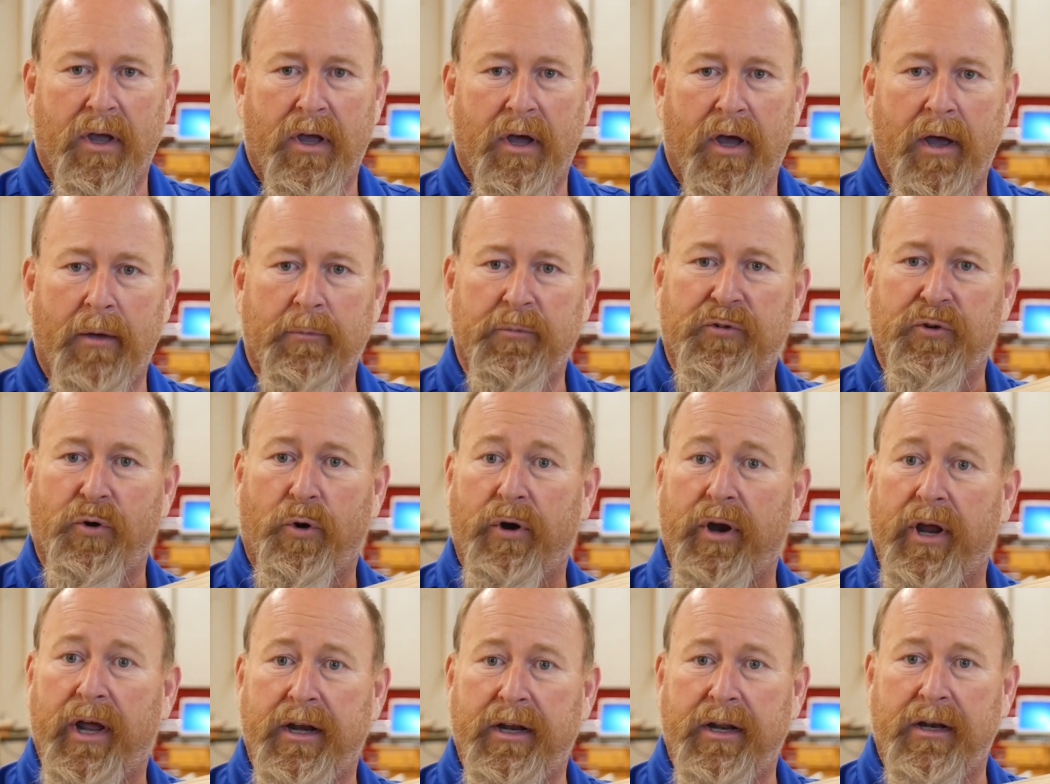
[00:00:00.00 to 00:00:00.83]
I'm
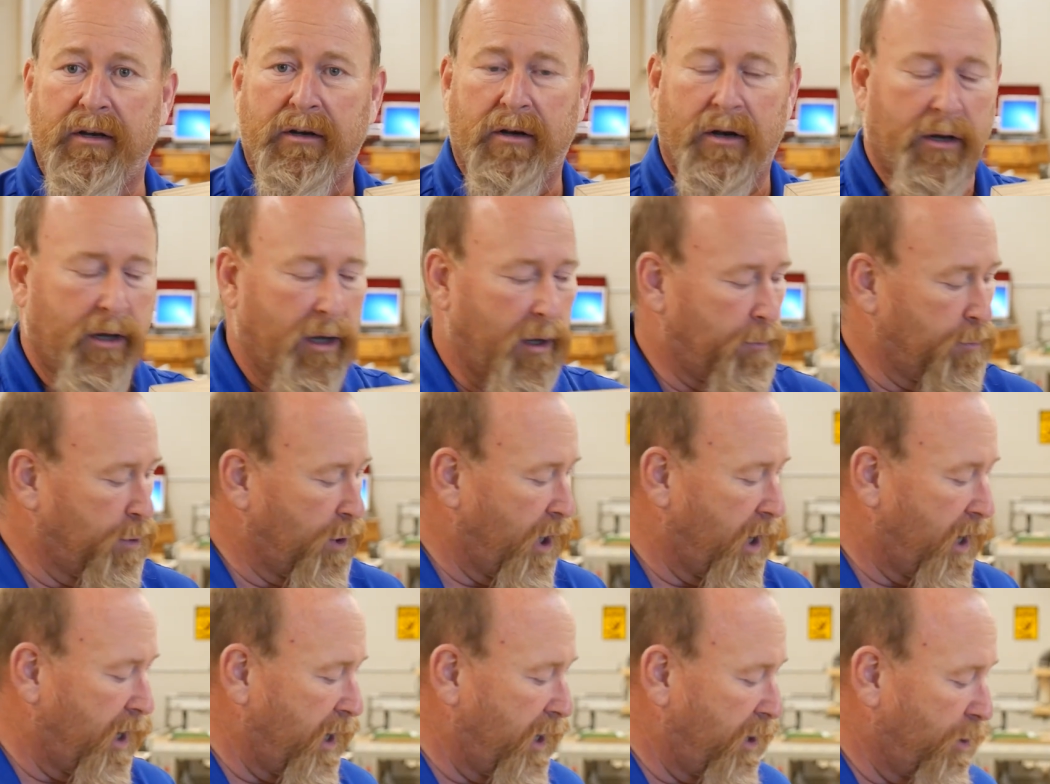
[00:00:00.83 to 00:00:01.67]
sorry I didn't
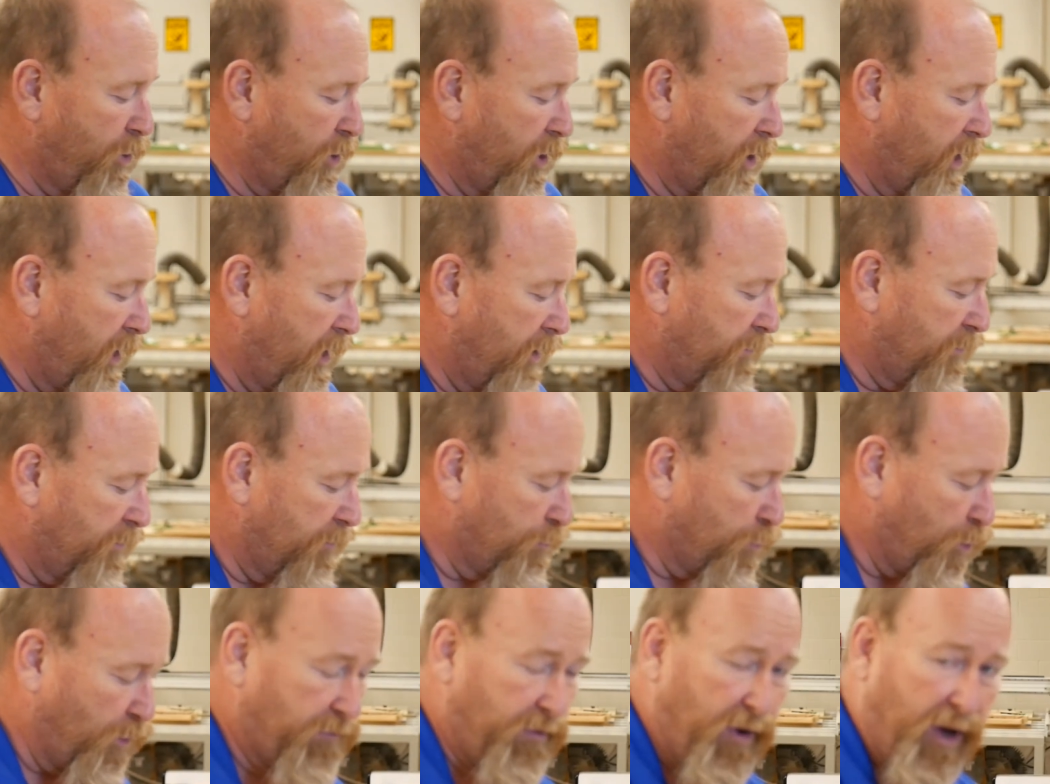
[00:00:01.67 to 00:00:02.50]
apply or
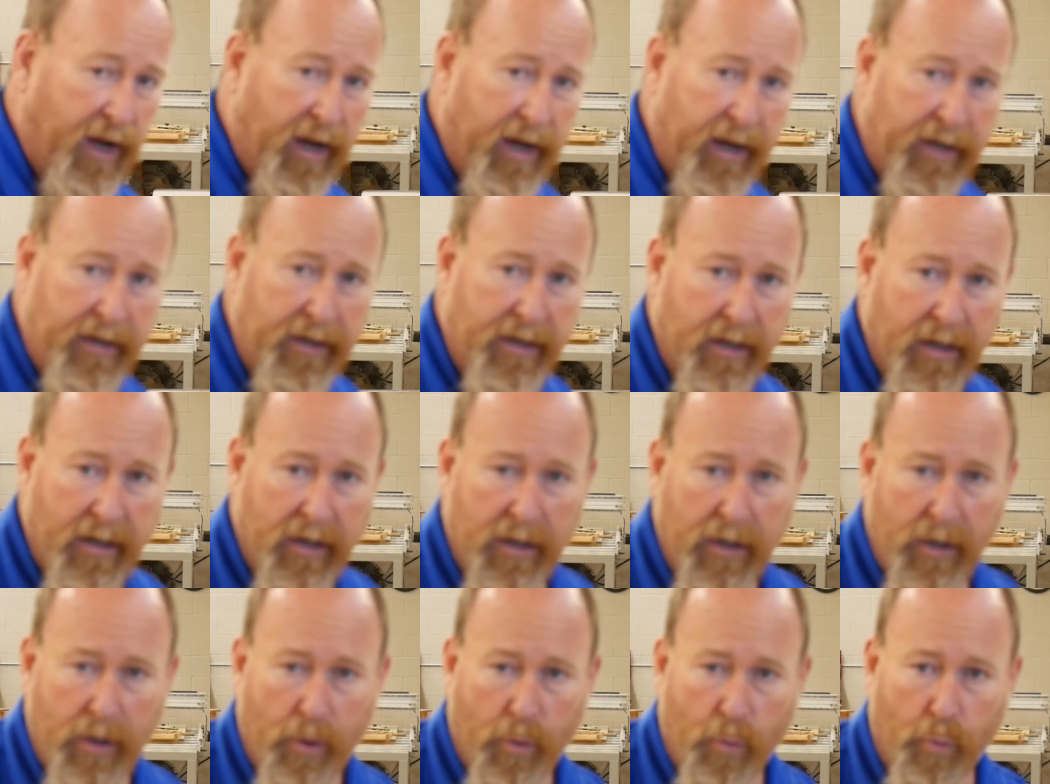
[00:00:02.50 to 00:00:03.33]
provide
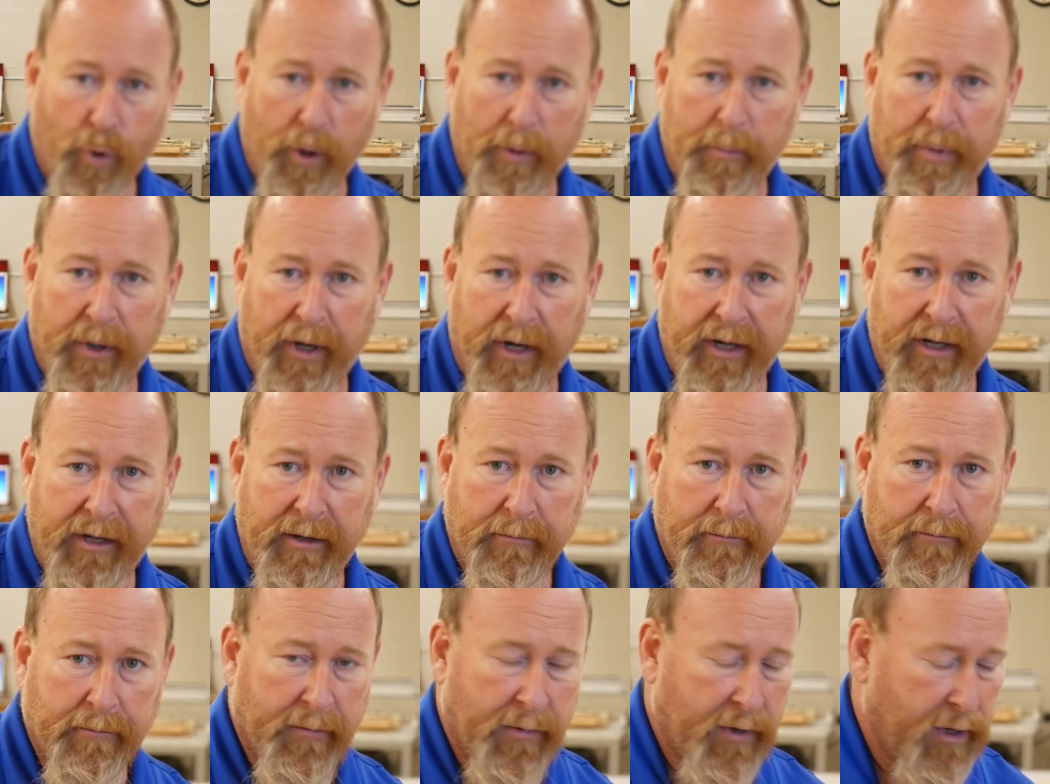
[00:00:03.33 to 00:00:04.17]
wood
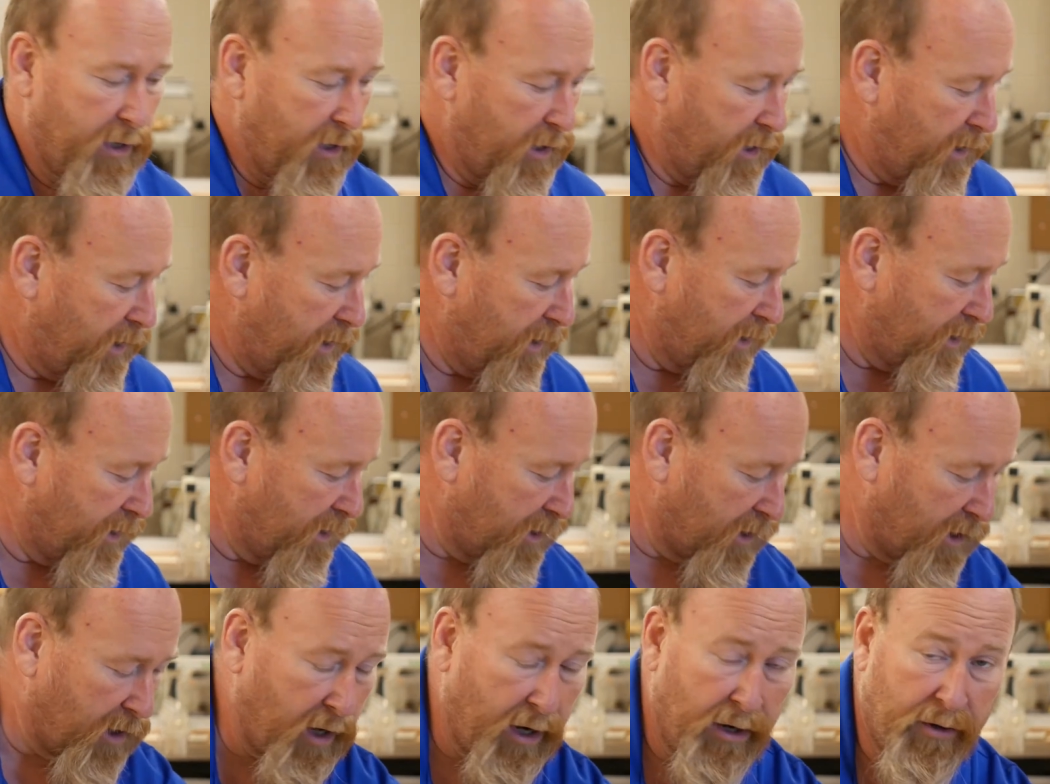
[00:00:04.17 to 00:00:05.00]
putty, and
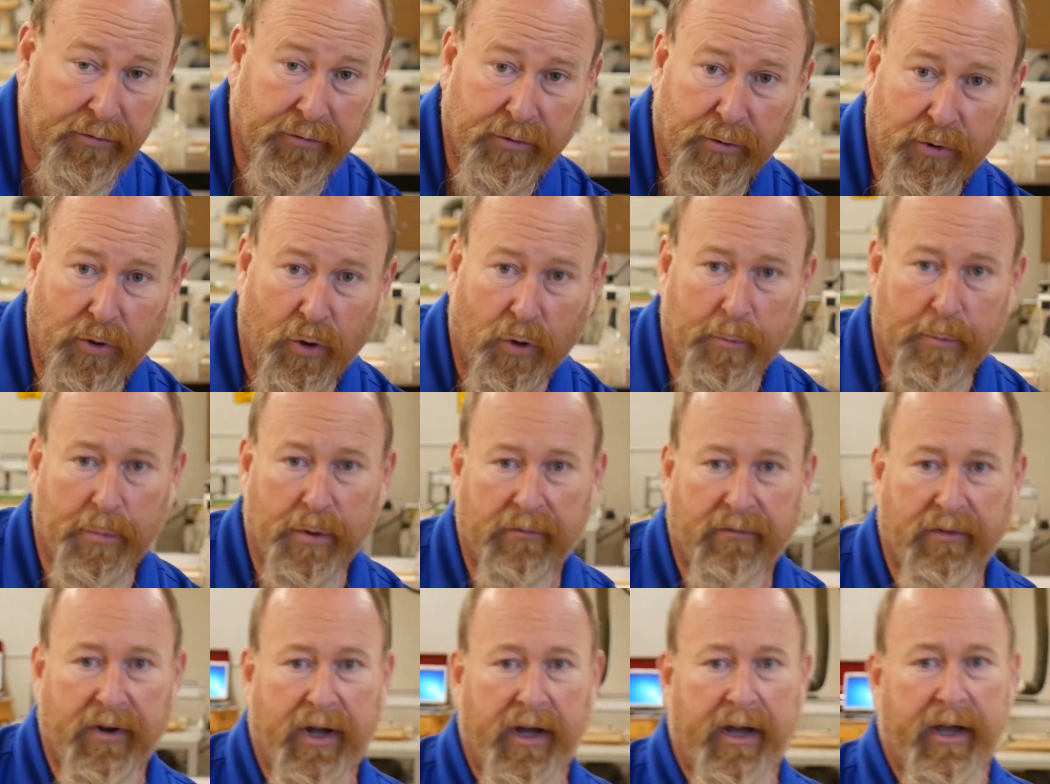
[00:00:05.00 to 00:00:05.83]
also don't
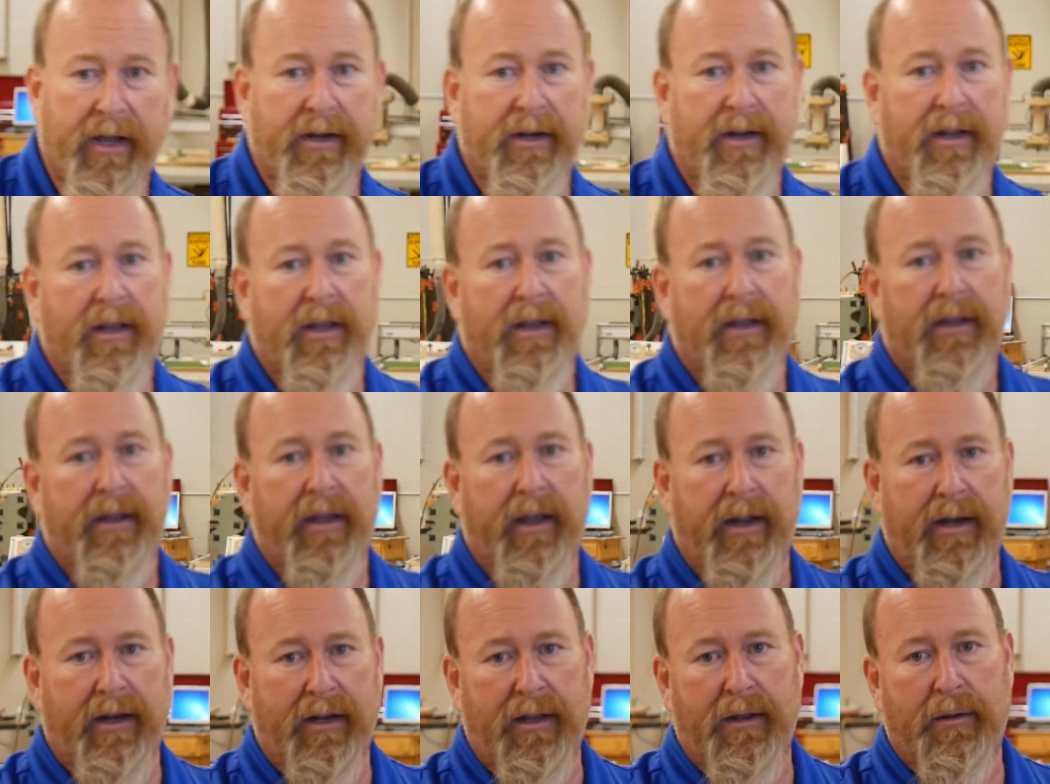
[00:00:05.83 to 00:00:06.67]
provide
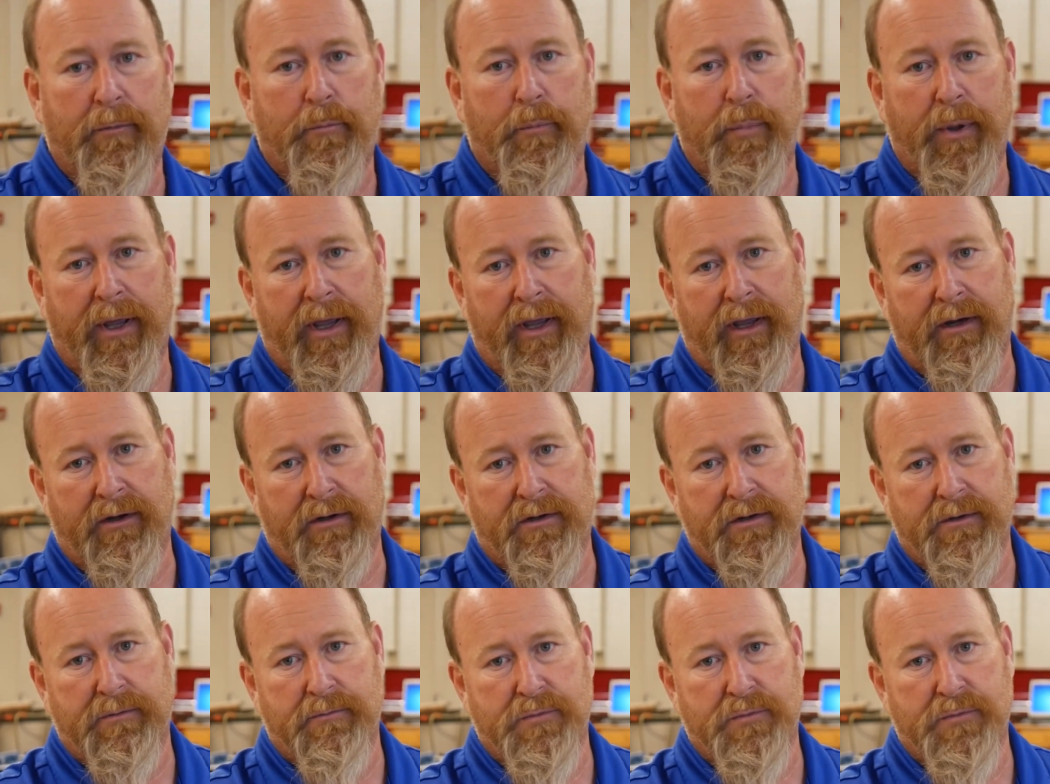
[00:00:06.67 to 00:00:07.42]
any paint.